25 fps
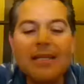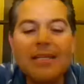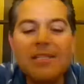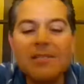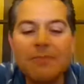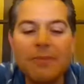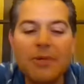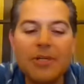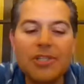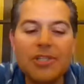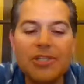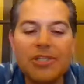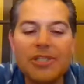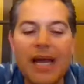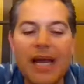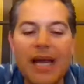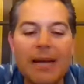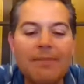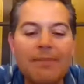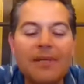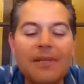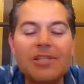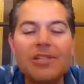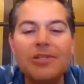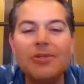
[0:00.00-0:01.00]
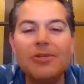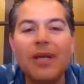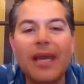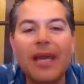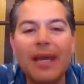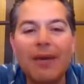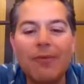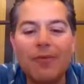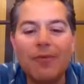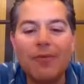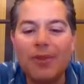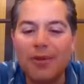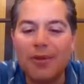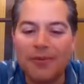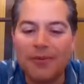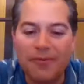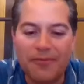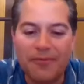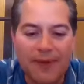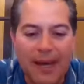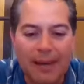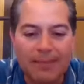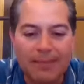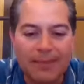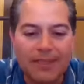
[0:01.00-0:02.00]
as much time as you can with your
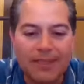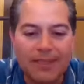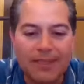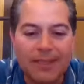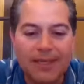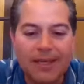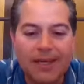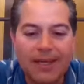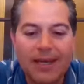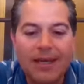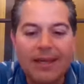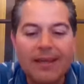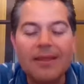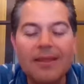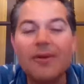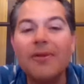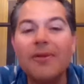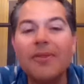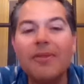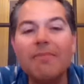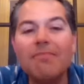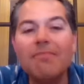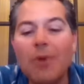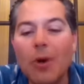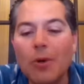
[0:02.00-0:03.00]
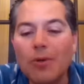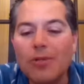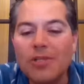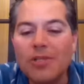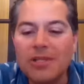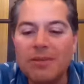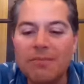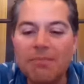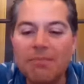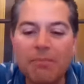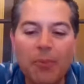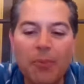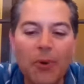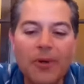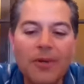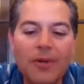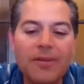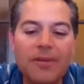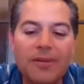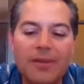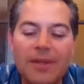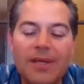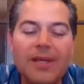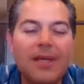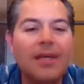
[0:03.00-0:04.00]
family. They're the most
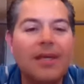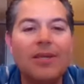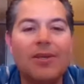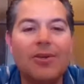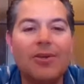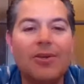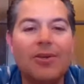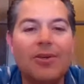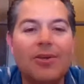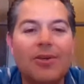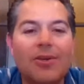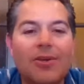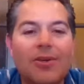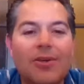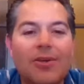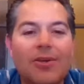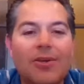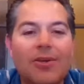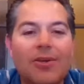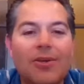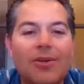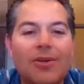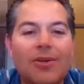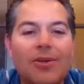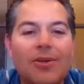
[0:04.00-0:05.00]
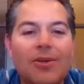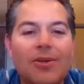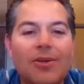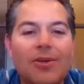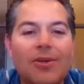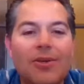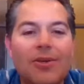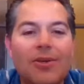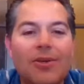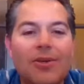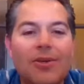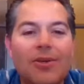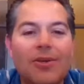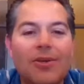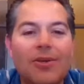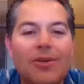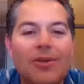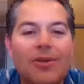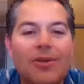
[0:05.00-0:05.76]
important thing in your life. Time is the